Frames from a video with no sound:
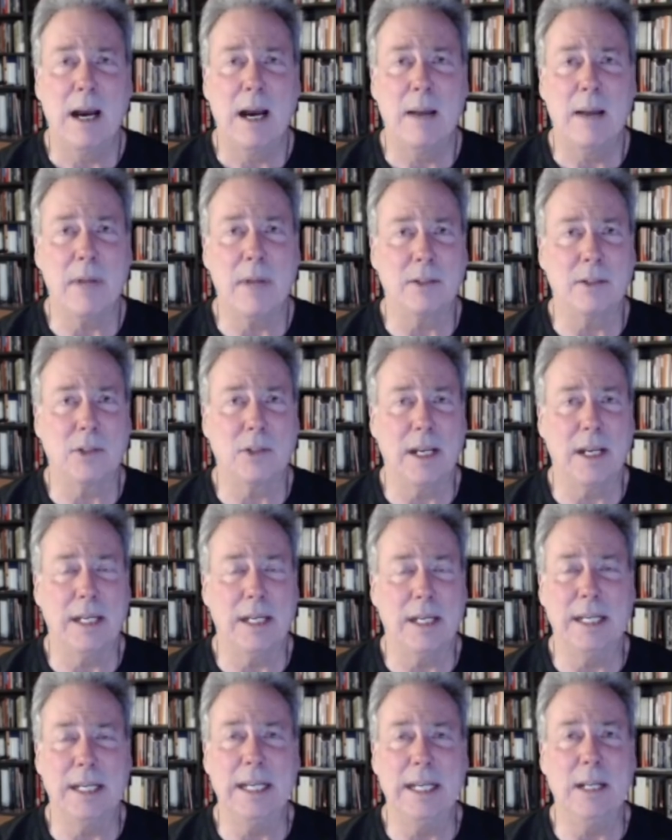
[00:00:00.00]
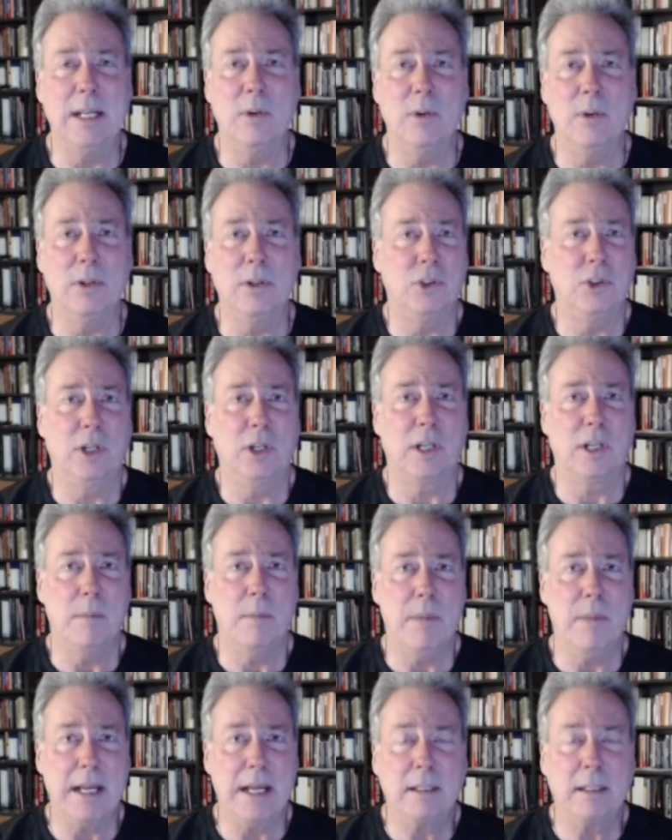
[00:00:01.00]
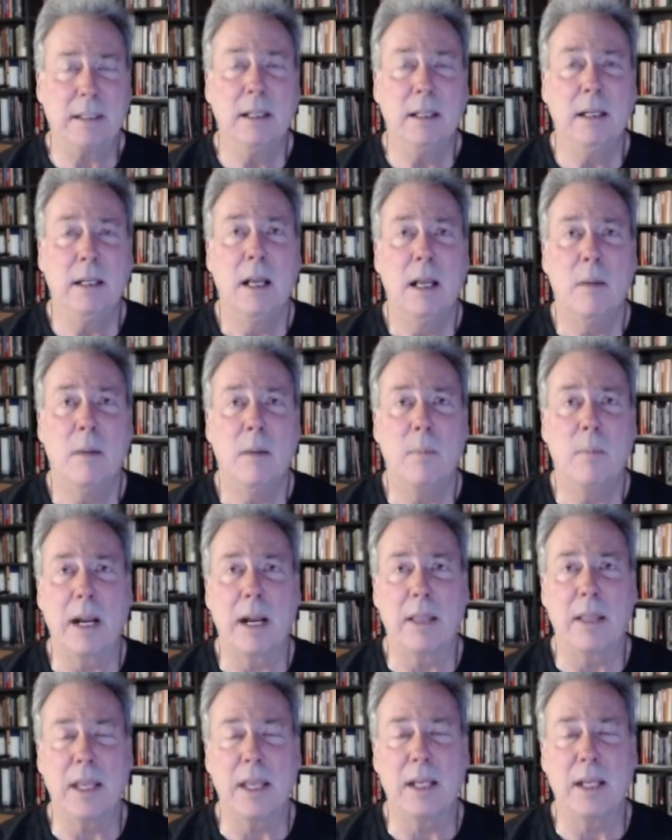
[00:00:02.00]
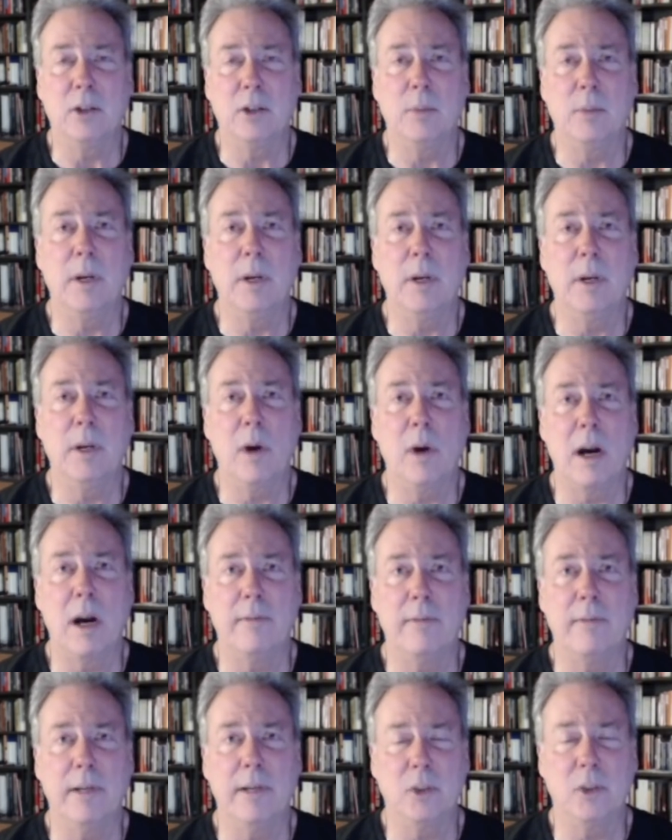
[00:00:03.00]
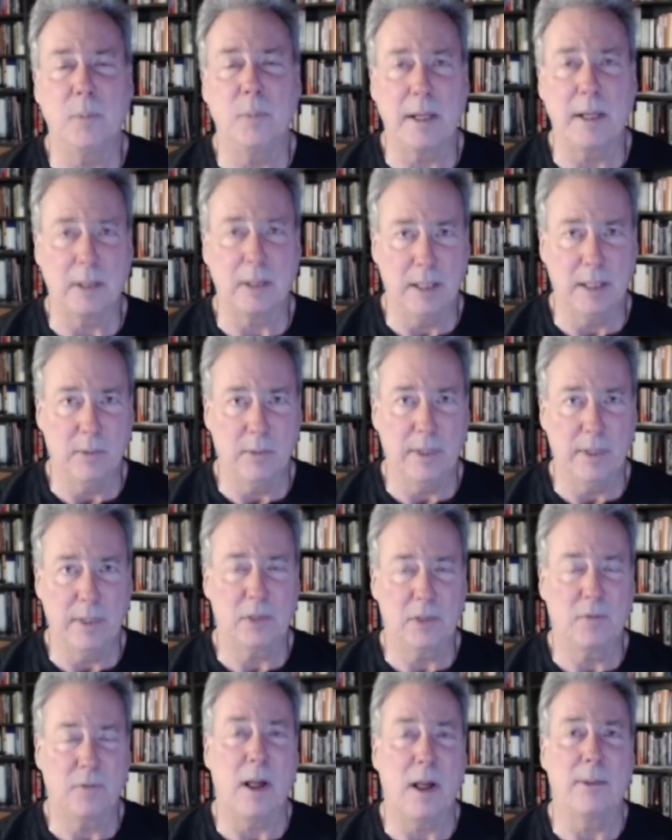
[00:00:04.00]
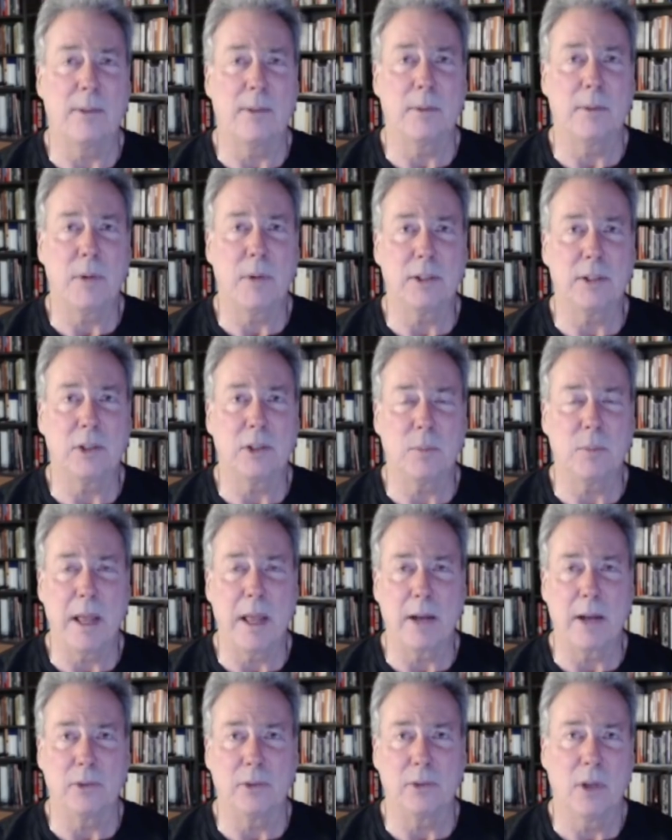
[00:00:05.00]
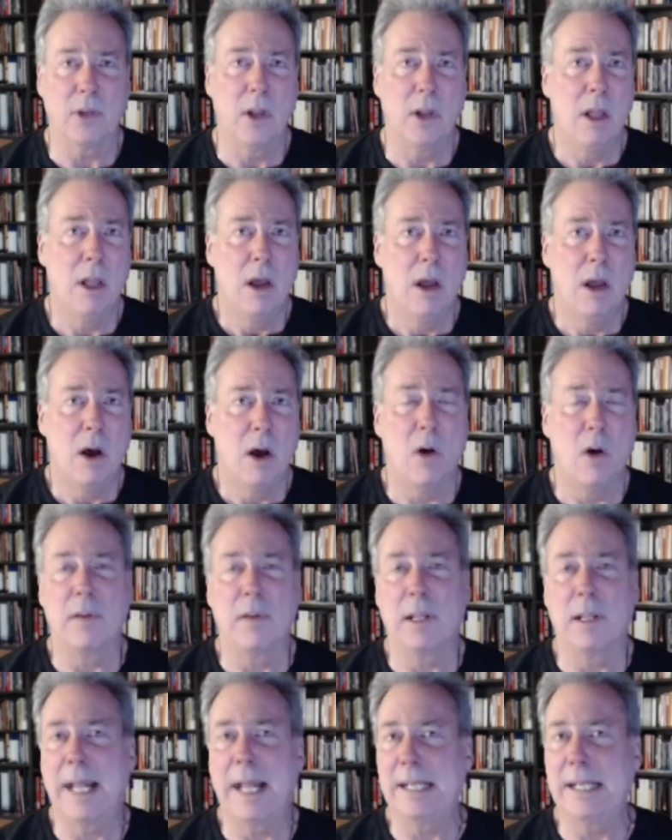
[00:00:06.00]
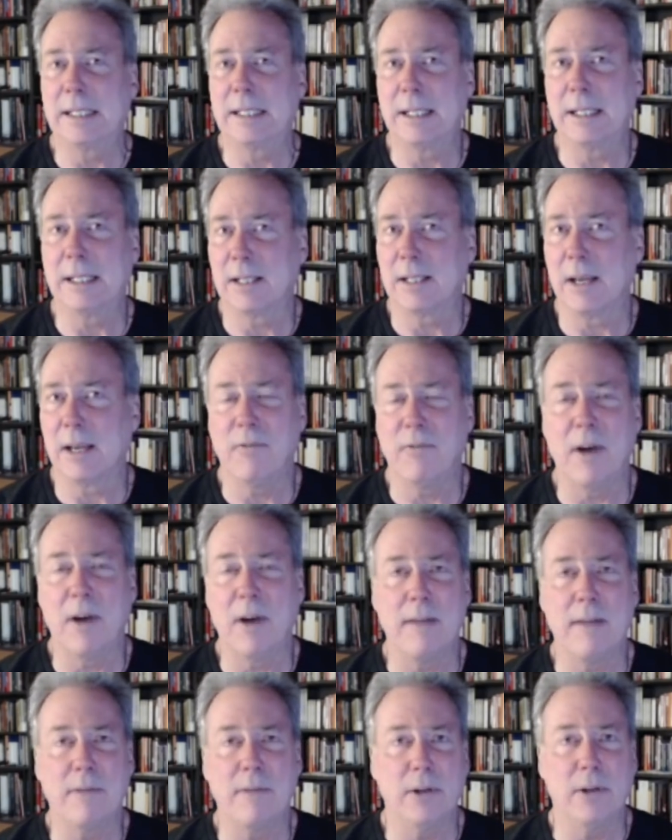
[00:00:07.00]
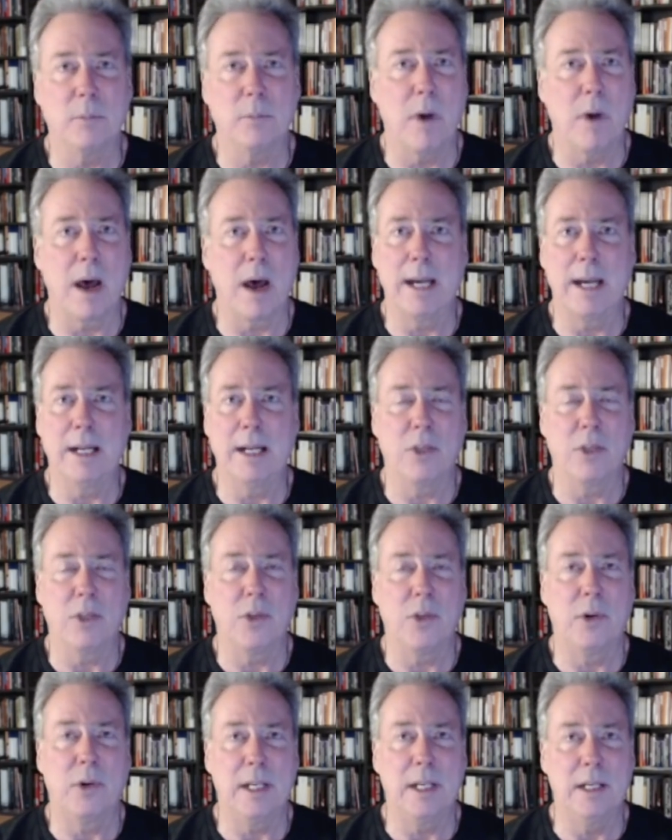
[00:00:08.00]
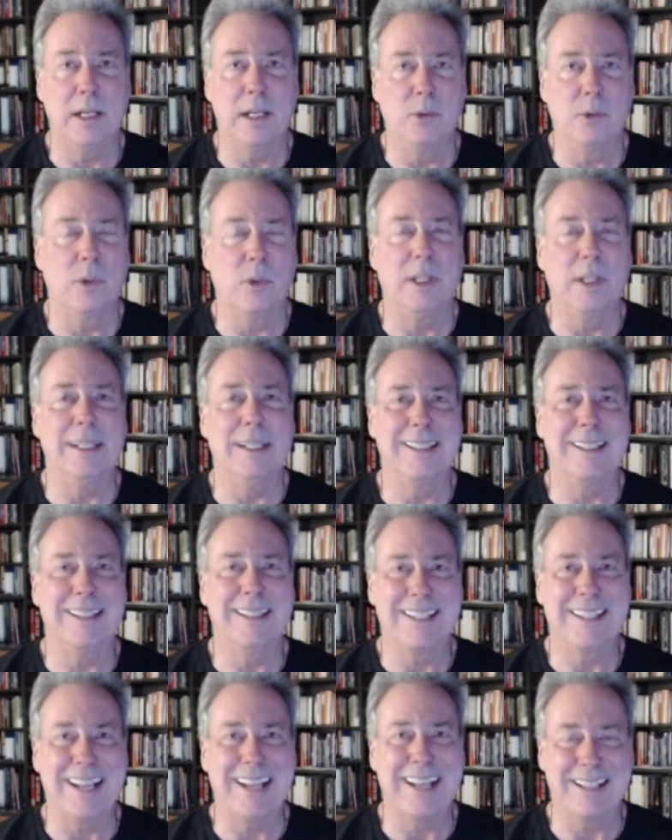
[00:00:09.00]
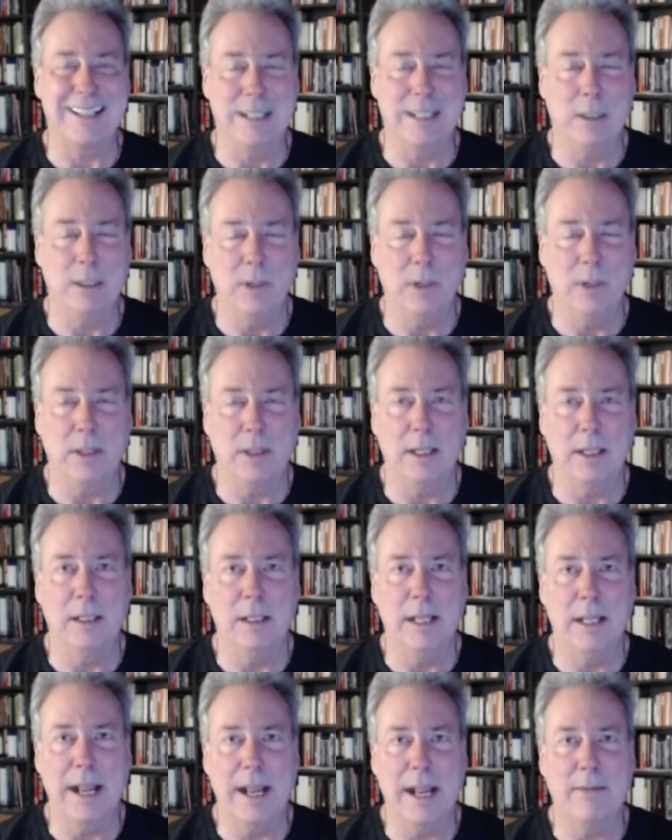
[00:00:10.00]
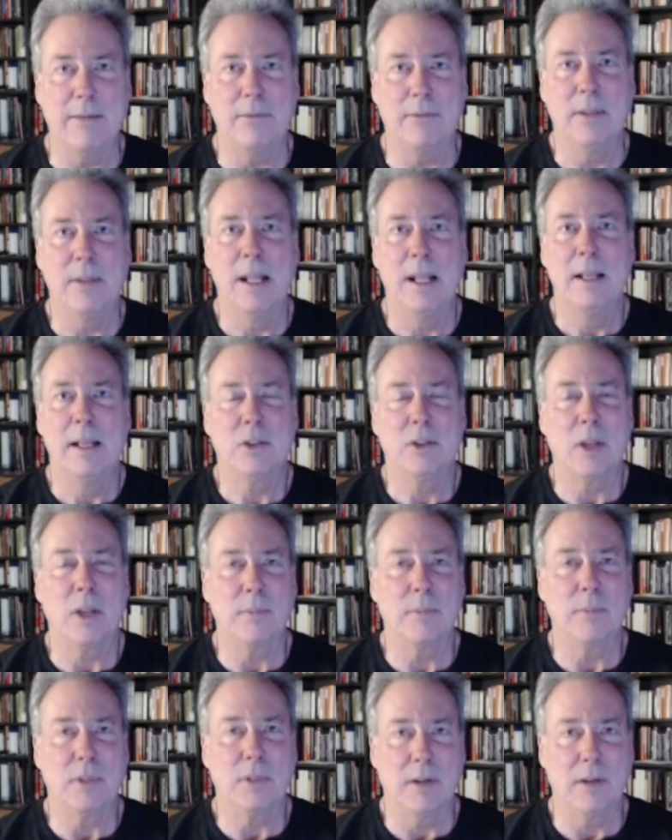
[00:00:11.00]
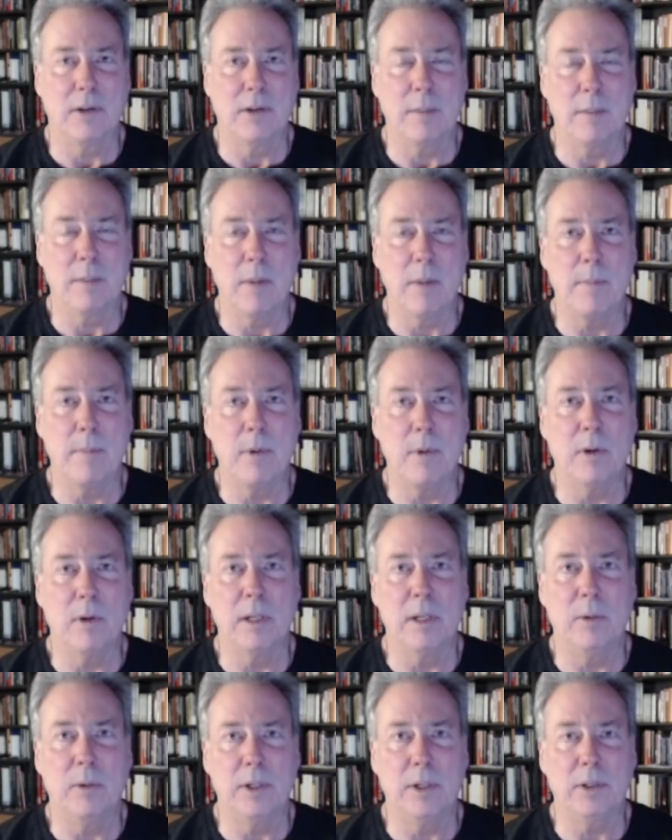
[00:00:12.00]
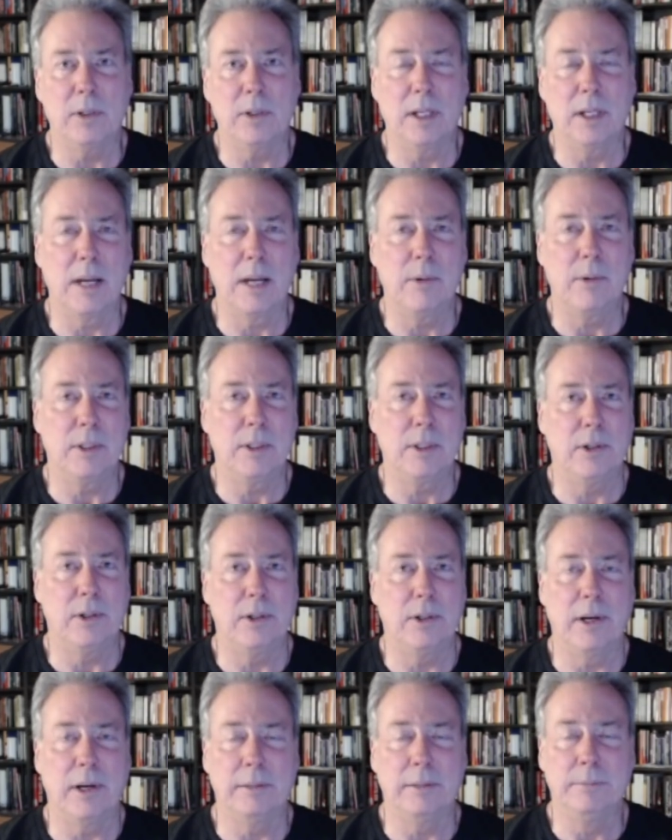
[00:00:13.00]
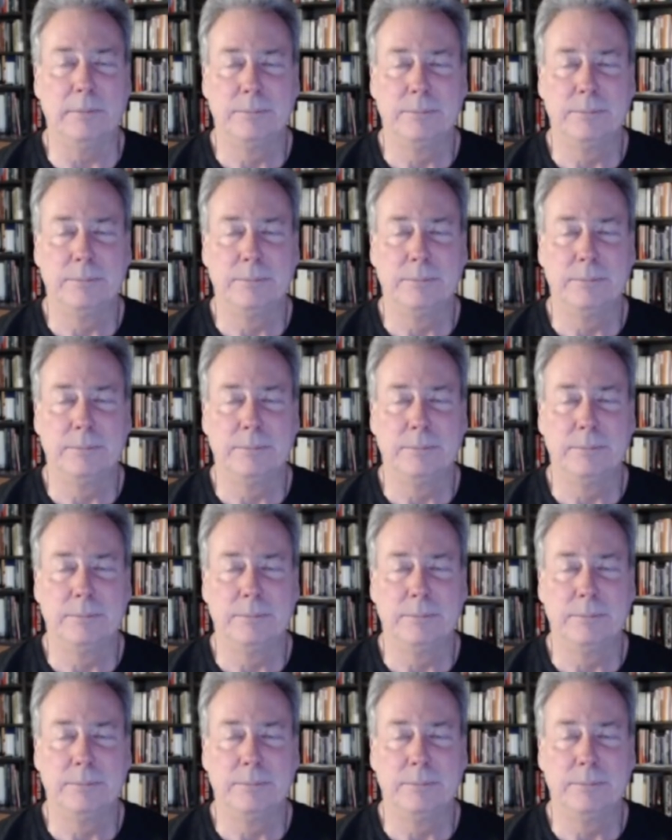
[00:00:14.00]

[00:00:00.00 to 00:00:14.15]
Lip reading: I'm not saying that anyone should commit, but I think you should be aware of it, especially anyone that's followed the precious metals over the last, let's say, 5 years, bought it at 30 and is really disgusted with it. And they have some silver they might be willing to risk to get a return on.